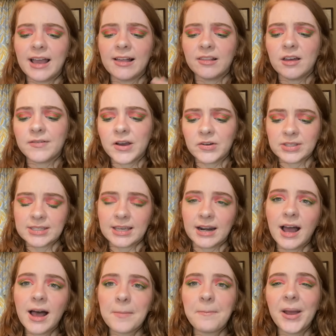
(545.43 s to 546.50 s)
I love how it's set
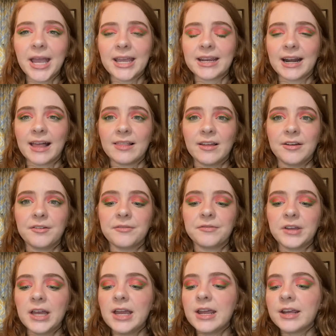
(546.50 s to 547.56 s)
up, and I love
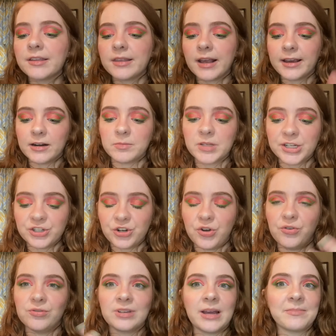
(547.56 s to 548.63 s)
the items I
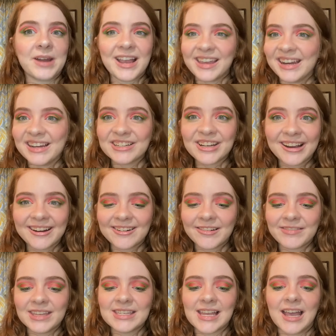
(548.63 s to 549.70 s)
chose. I'm not getting tired of
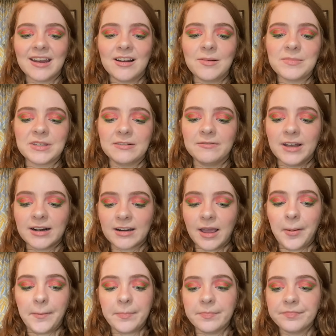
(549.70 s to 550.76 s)
these items. In fact,
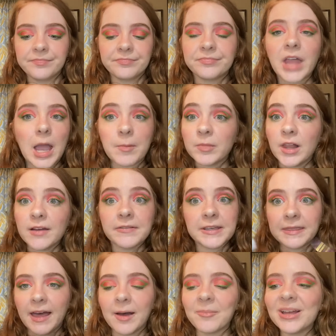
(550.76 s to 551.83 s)
I'm loving
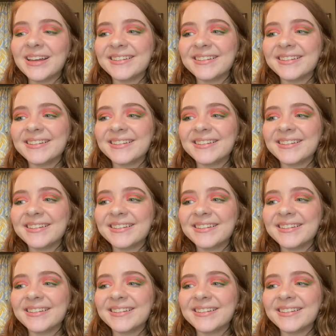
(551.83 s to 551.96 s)
them.